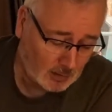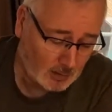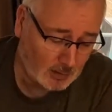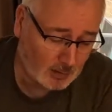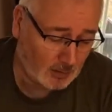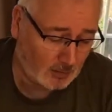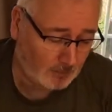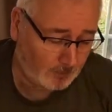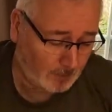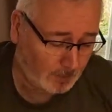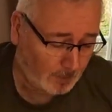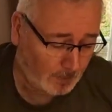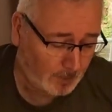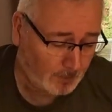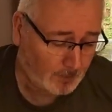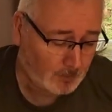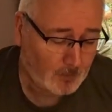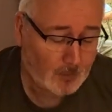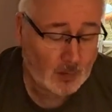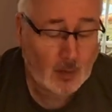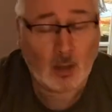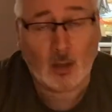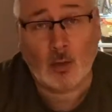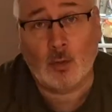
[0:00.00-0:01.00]
Um,
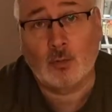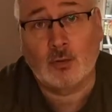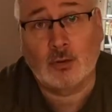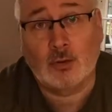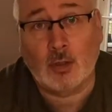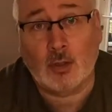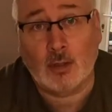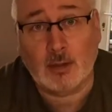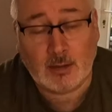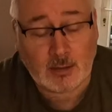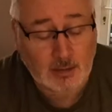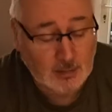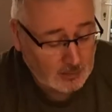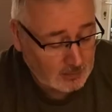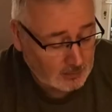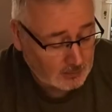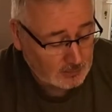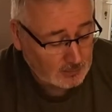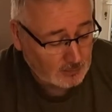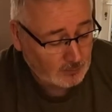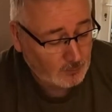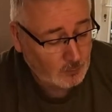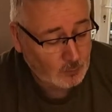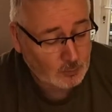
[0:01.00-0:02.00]
alongside
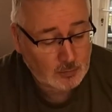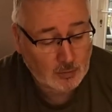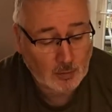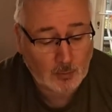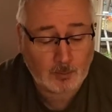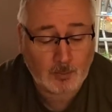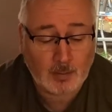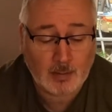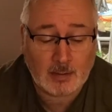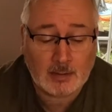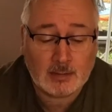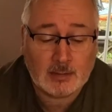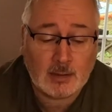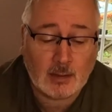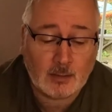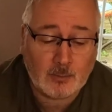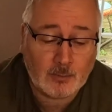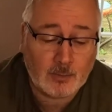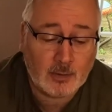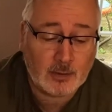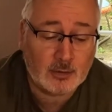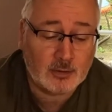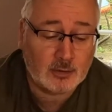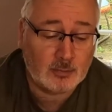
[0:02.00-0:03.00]
these, I've also picked
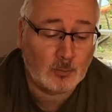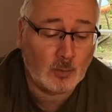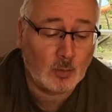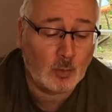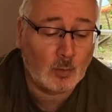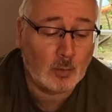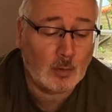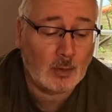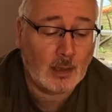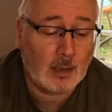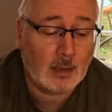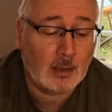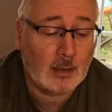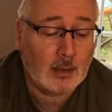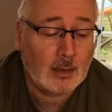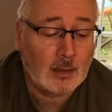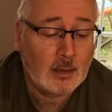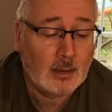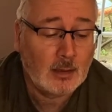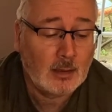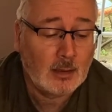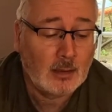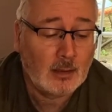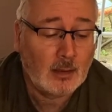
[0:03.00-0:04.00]
up the smaller
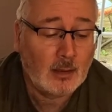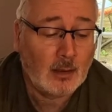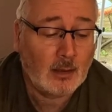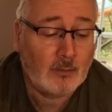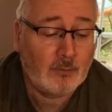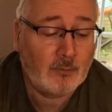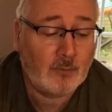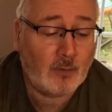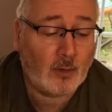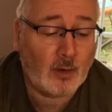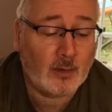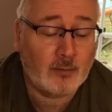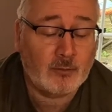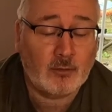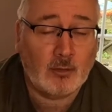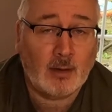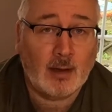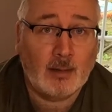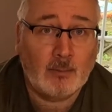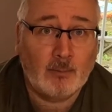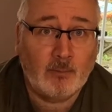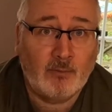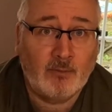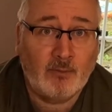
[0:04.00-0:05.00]
five
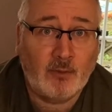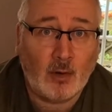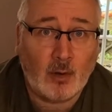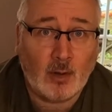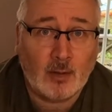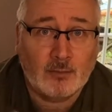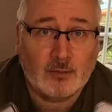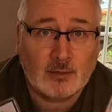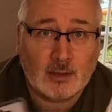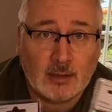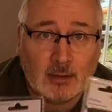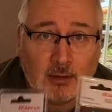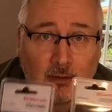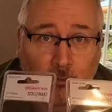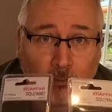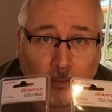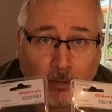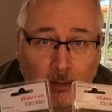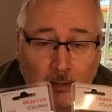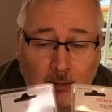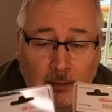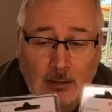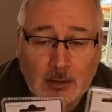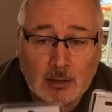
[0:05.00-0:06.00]
gram, five
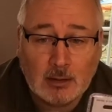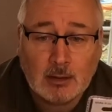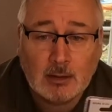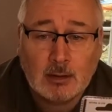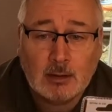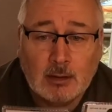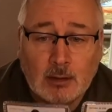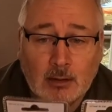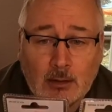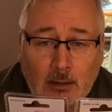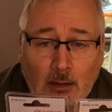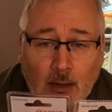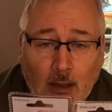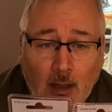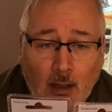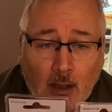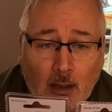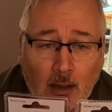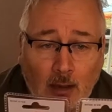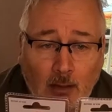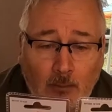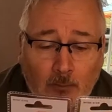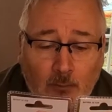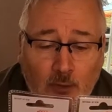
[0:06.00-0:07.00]
centimetre
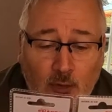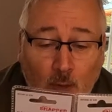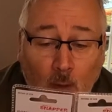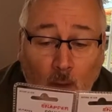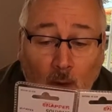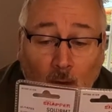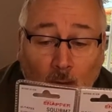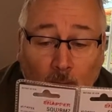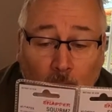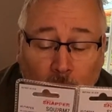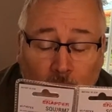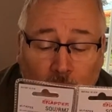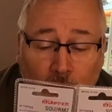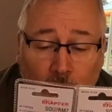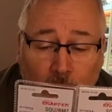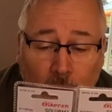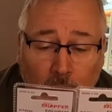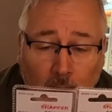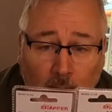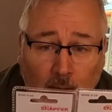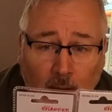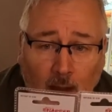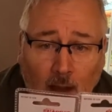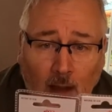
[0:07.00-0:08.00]
um, Squirmz.
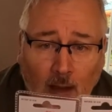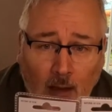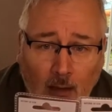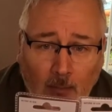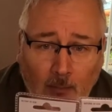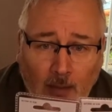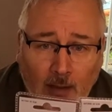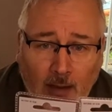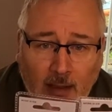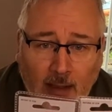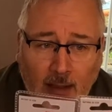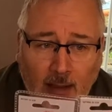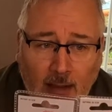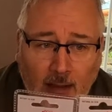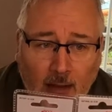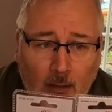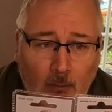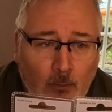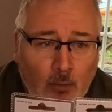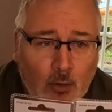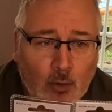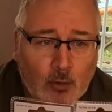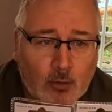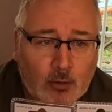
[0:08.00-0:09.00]
Um, again, in
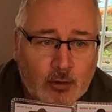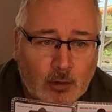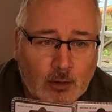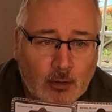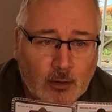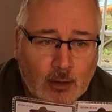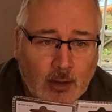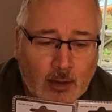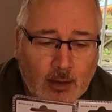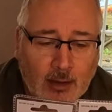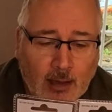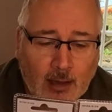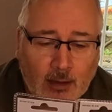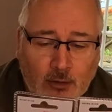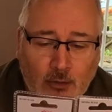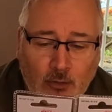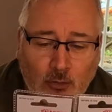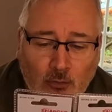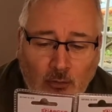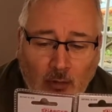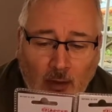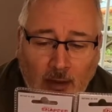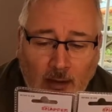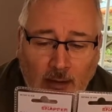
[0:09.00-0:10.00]
the mutant and
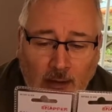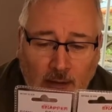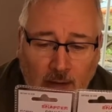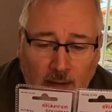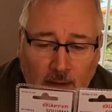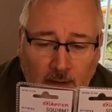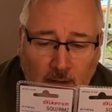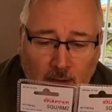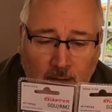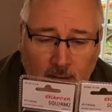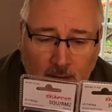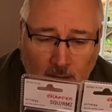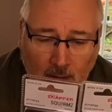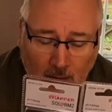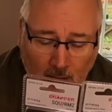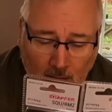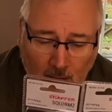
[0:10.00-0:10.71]
natural ranges.